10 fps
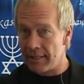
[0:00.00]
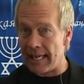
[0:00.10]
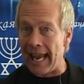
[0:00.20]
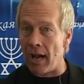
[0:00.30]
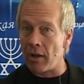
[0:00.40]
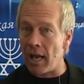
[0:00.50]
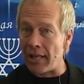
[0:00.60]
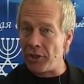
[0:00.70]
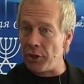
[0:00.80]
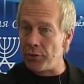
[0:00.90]
To how
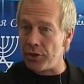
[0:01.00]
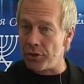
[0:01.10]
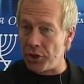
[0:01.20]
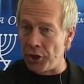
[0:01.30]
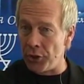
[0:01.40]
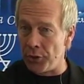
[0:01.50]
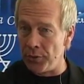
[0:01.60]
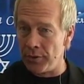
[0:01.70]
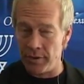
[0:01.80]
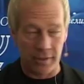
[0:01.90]
God uses you.